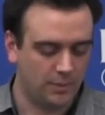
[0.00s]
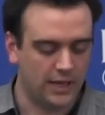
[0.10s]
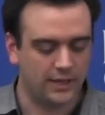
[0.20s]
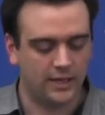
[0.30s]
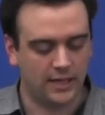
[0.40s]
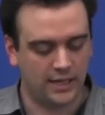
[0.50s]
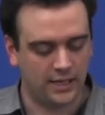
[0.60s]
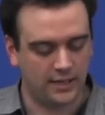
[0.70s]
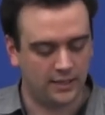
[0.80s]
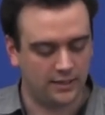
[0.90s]
But
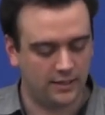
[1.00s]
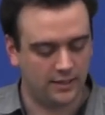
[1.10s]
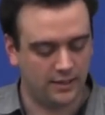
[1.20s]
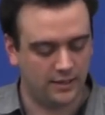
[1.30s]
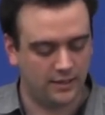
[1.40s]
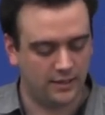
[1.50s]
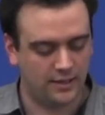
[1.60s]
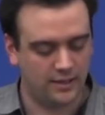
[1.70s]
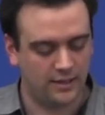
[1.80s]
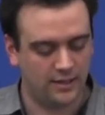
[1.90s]

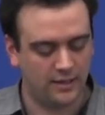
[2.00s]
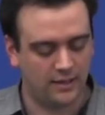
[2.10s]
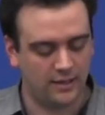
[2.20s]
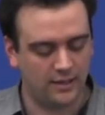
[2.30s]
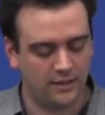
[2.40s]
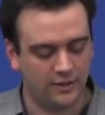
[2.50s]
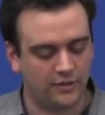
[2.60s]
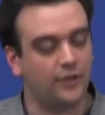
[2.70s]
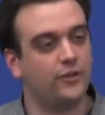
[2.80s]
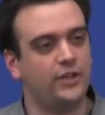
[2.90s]

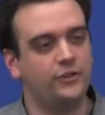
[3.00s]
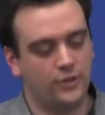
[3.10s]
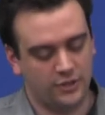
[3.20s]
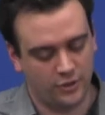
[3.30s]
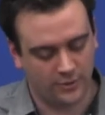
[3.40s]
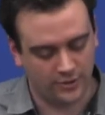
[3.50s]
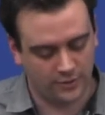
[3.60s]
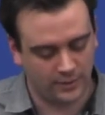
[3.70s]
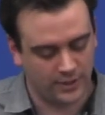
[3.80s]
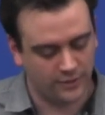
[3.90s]
there's other things you can do with
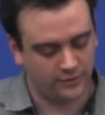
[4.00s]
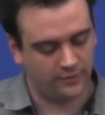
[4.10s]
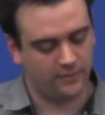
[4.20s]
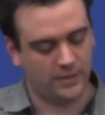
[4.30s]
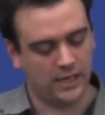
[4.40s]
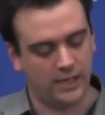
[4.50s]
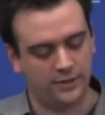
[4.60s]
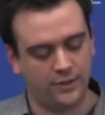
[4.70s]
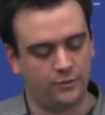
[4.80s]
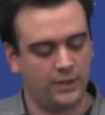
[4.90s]
Arduinos.
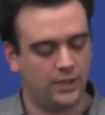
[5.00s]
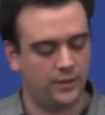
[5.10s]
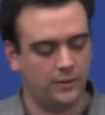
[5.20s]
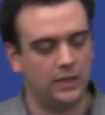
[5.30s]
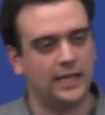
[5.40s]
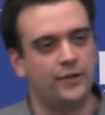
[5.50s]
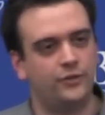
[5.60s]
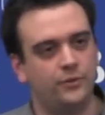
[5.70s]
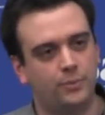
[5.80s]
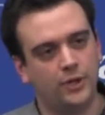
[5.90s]
The Arduino
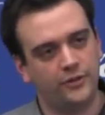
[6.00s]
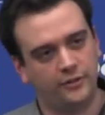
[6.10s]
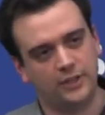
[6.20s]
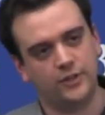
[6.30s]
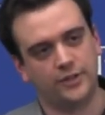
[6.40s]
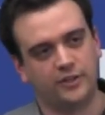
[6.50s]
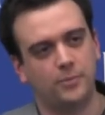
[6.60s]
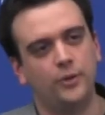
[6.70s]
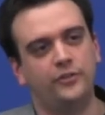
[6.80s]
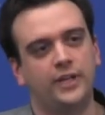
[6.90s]
allows you to put all these electronic
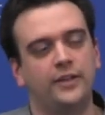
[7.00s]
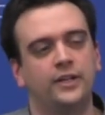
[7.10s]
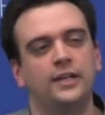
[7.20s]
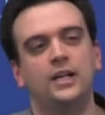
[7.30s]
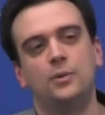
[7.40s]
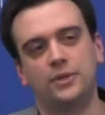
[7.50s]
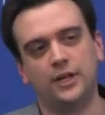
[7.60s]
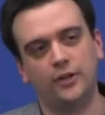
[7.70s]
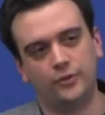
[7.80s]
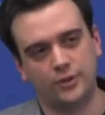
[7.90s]
components together, and
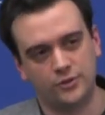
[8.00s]
then also